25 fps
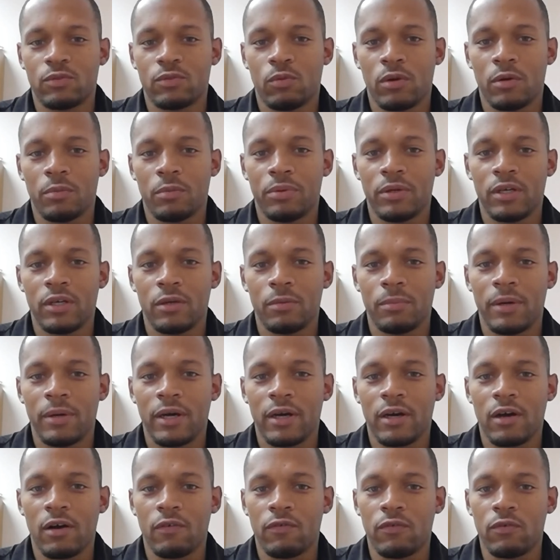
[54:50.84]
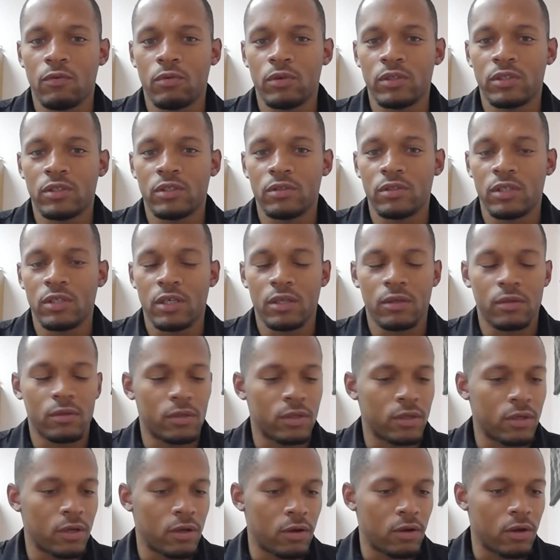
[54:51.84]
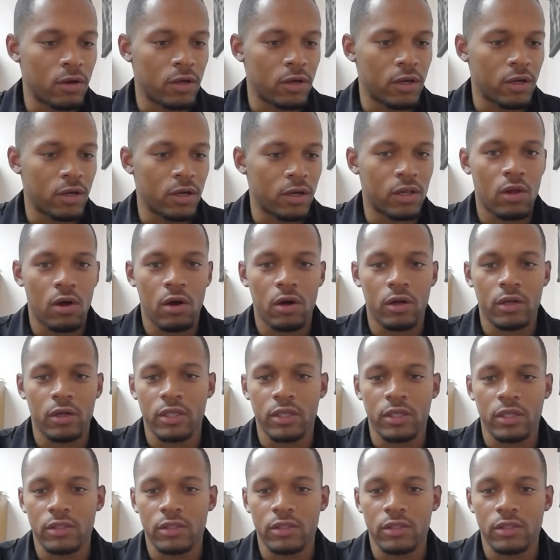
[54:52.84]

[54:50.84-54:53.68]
want to piggyback off of what you said, Claude, and